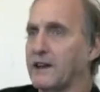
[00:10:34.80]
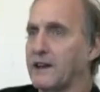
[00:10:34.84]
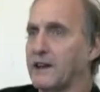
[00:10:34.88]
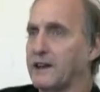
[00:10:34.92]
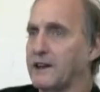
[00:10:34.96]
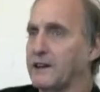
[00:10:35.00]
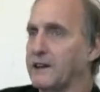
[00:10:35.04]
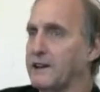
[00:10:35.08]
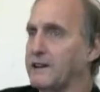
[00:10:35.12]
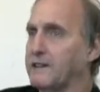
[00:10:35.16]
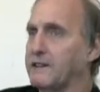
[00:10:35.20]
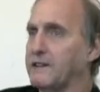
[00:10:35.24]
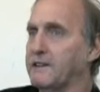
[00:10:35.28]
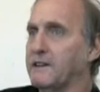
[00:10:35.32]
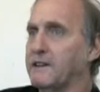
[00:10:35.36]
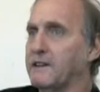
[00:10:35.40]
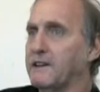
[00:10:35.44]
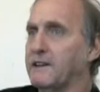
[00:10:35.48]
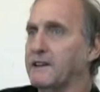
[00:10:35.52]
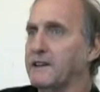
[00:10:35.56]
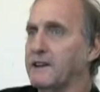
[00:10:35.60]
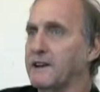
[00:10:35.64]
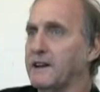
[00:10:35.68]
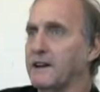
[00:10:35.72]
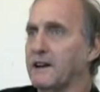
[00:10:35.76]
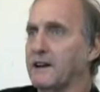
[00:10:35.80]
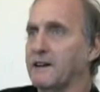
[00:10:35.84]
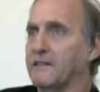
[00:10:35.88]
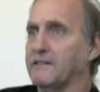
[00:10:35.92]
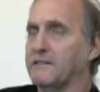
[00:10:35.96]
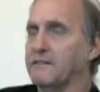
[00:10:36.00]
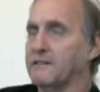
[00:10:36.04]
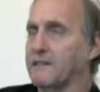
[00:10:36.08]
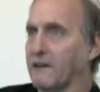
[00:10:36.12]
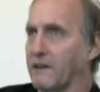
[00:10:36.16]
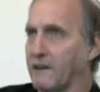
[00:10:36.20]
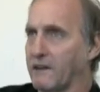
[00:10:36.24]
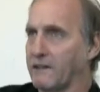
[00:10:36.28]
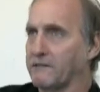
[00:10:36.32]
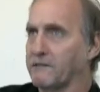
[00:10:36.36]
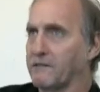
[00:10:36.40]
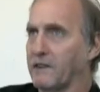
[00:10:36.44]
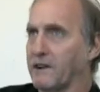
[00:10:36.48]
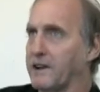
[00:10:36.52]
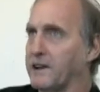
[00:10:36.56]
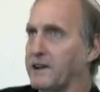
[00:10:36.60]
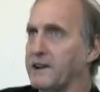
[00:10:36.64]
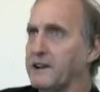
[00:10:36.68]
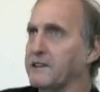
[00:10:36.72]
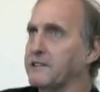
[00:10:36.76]
And
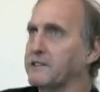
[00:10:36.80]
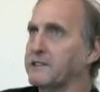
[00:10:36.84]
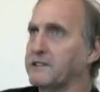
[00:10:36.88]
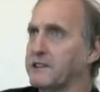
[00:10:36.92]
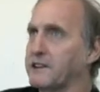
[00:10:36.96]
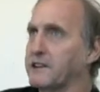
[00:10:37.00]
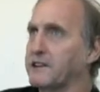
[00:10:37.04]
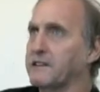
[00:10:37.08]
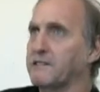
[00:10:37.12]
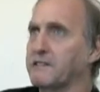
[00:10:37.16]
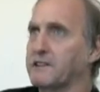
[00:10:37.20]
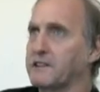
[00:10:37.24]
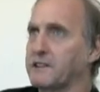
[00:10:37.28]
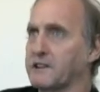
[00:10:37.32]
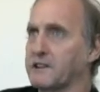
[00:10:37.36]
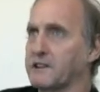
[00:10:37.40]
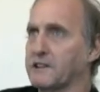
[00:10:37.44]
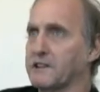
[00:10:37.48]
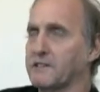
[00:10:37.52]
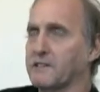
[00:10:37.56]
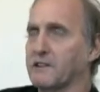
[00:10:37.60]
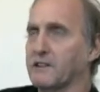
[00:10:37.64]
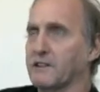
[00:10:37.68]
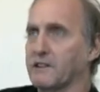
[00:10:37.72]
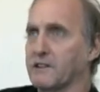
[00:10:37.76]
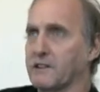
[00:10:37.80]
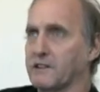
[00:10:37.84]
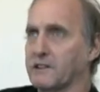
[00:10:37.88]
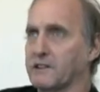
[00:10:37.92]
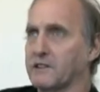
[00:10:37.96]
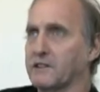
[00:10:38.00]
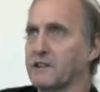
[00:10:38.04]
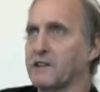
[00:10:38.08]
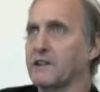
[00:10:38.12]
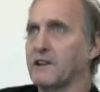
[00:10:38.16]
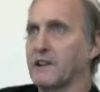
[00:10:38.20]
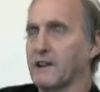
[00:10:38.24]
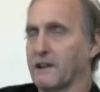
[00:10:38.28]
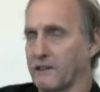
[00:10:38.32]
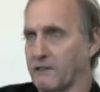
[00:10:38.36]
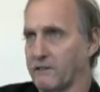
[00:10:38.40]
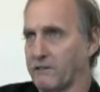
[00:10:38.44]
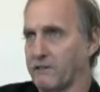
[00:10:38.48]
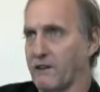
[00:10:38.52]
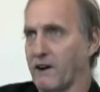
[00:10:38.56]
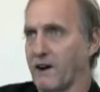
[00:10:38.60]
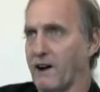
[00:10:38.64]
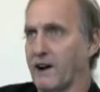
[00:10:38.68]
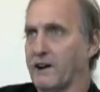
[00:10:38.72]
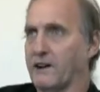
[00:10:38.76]
but he didn't see them as disabilities, like a
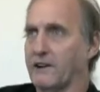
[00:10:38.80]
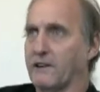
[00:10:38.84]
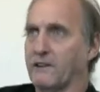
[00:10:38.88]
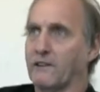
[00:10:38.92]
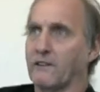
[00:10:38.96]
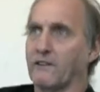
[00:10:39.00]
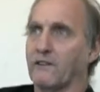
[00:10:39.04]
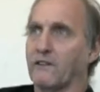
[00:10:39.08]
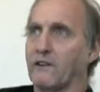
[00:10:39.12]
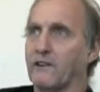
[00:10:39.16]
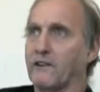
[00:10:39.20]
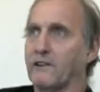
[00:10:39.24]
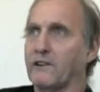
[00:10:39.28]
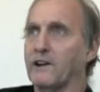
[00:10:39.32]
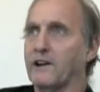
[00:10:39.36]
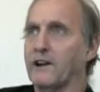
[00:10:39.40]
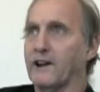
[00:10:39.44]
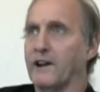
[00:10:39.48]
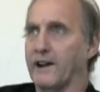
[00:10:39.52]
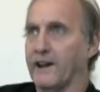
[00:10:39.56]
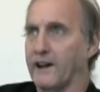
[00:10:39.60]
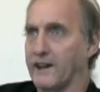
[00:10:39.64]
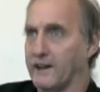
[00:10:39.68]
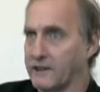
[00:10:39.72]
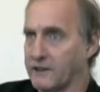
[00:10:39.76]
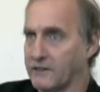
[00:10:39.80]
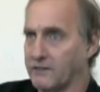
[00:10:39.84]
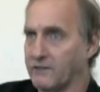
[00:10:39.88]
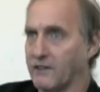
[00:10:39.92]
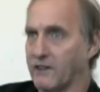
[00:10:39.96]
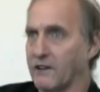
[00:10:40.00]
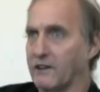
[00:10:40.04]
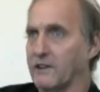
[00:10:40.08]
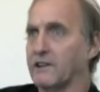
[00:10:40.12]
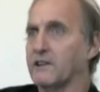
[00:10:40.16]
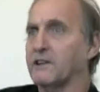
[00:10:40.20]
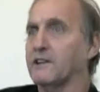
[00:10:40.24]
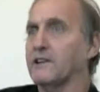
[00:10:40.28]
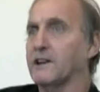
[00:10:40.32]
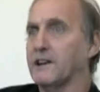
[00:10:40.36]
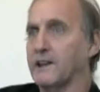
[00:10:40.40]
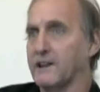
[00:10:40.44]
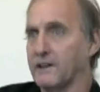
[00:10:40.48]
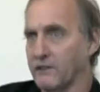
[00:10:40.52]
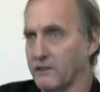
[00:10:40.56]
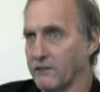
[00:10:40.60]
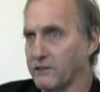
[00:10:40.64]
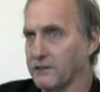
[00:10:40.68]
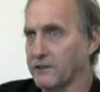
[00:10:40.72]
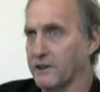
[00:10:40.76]
fire or asthma
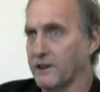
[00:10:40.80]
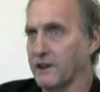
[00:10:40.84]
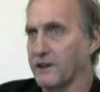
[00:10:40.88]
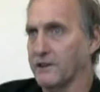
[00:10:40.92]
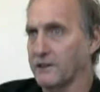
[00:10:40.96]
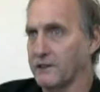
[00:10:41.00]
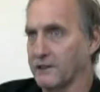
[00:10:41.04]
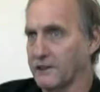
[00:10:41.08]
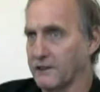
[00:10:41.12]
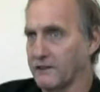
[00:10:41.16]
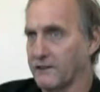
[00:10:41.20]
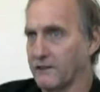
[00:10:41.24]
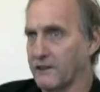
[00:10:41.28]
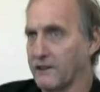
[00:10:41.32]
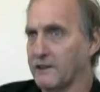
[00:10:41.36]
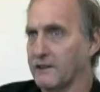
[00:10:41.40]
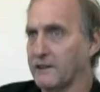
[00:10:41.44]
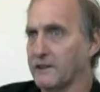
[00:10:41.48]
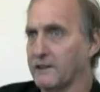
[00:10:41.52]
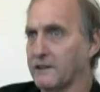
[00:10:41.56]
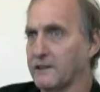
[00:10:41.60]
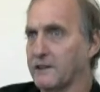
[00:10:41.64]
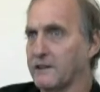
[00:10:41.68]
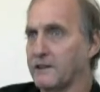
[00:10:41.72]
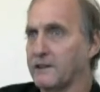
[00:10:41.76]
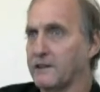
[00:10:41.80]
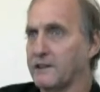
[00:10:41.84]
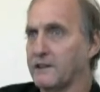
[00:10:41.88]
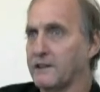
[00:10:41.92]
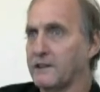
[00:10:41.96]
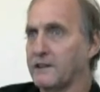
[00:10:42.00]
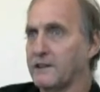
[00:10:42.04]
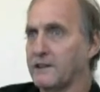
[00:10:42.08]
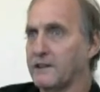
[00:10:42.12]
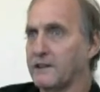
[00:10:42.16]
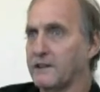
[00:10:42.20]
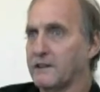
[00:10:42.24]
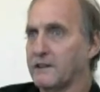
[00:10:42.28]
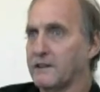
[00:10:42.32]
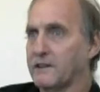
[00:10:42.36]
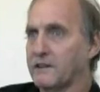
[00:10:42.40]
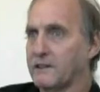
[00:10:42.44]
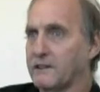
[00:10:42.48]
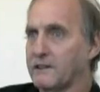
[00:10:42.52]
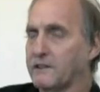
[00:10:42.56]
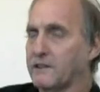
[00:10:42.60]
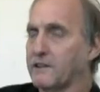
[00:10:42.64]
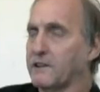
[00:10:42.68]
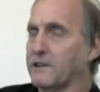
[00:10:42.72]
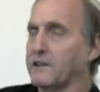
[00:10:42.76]
and those kind of things, right?
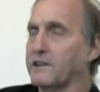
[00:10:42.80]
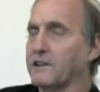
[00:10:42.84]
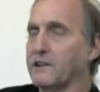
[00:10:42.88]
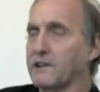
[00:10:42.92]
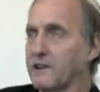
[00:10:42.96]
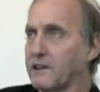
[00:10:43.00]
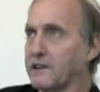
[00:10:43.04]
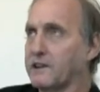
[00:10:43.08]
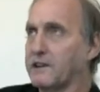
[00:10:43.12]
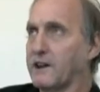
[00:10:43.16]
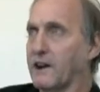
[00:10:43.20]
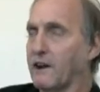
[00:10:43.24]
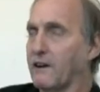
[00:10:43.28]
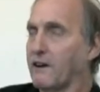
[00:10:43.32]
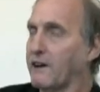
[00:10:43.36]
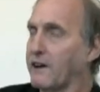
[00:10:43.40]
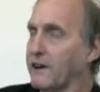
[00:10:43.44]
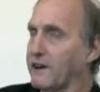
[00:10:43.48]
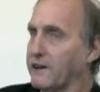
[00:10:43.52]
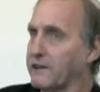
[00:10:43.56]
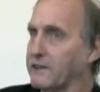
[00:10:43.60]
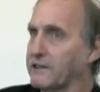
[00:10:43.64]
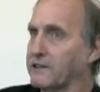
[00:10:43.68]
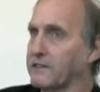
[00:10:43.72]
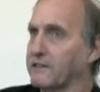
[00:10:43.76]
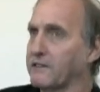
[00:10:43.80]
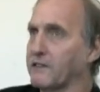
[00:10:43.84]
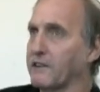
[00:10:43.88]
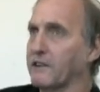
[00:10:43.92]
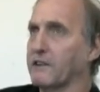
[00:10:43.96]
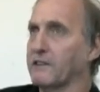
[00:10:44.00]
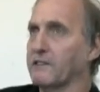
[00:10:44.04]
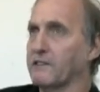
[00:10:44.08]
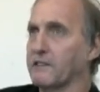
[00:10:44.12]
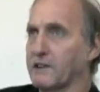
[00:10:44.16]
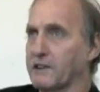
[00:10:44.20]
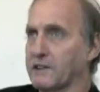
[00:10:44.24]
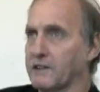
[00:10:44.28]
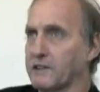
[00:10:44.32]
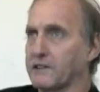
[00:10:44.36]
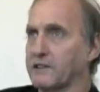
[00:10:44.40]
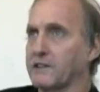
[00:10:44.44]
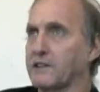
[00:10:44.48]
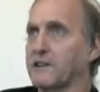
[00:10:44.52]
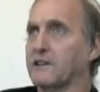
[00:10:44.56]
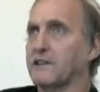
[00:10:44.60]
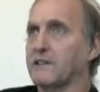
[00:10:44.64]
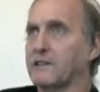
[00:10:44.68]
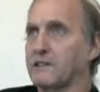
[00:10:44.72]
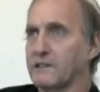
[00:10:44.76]
You could tell I had a disability because
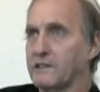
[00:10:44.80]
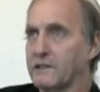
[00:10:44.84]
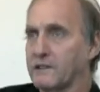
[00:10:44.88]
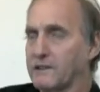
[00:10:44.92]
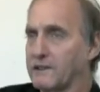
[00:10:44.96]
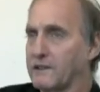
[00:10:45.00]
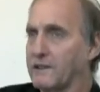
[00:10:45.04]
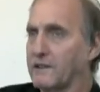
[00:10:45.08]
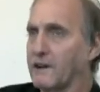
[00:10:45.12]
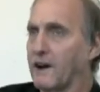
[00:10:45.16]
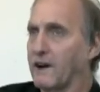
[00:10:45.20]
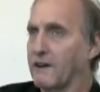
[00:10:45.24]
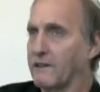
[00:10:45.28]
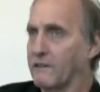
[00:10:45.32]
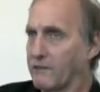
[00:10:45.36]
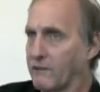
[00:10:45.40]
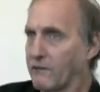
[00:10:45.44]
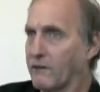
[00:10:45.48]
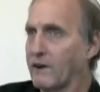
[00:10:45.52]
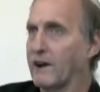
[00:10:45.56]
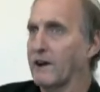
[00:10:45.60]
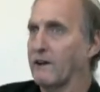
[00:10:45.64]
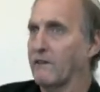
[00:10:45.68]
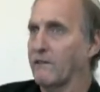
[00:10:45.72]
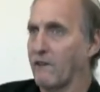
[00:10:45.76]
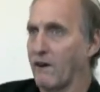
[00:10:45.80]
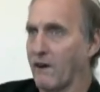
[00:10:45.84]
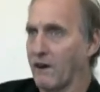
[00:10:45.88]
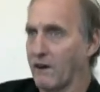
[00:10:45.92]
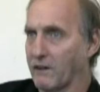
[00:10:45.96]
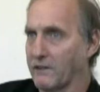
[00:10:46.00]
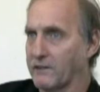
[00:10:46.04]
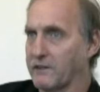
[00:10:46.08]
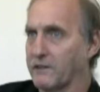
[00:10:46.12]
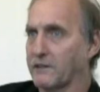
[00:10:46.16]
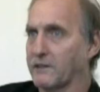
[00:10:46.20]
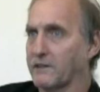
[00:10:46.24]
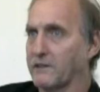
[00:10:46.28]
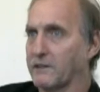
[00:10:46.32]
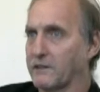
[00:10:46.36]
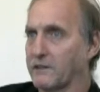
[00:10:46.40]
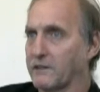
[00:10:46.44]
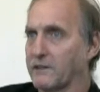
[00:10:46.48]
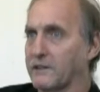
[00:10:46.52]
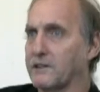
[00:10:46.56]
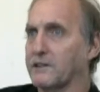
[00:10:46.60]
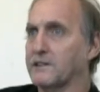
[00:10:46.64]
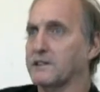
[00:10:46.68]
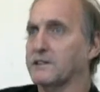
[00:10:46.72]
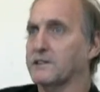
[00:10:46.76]
the way I walked
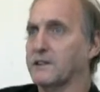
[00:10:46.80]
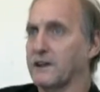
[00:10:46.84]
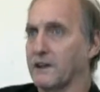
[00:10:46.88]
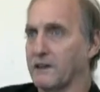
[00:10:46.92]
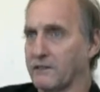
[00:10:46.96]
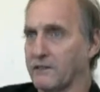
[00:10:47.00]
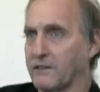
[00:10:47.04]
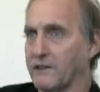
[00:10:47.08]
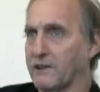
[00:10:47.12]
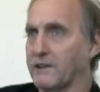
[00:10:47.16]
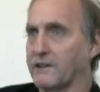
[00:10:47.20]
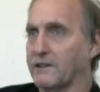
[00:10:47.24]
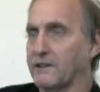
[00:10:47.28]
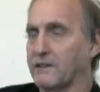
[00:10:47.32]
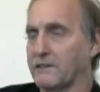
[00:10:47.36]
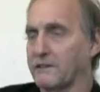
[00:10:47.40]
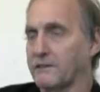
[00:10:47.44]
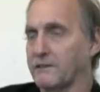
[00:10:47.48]
and stuff, right?